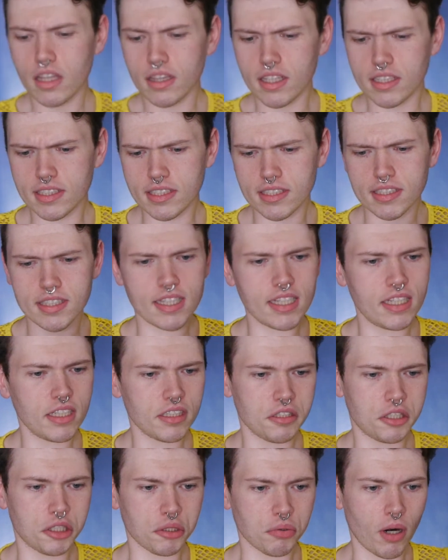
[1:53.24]
This is the
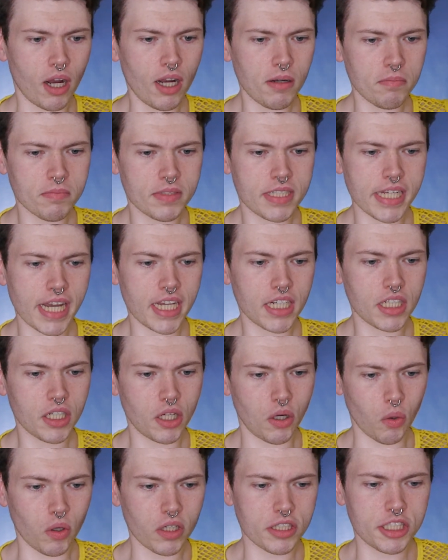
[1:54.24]
Drop Dead
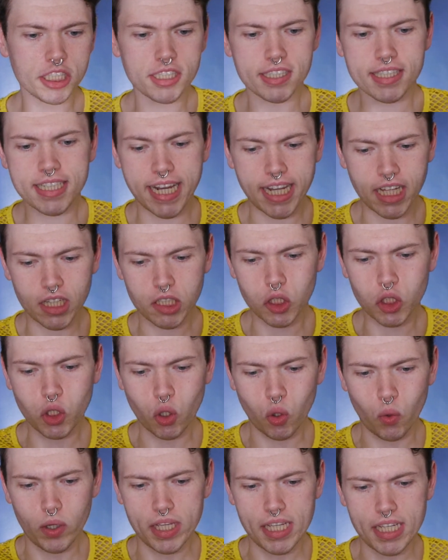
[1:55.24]
Gorgeous Killer
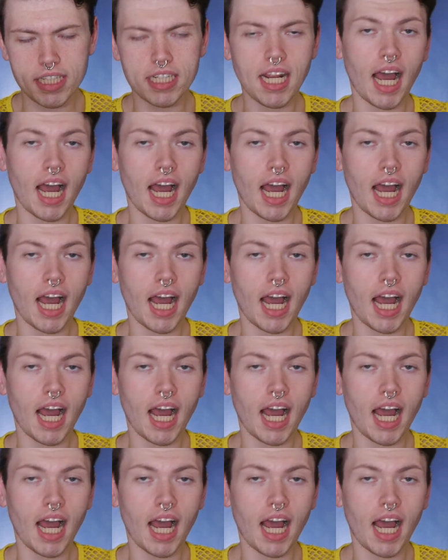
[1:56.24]
Queen.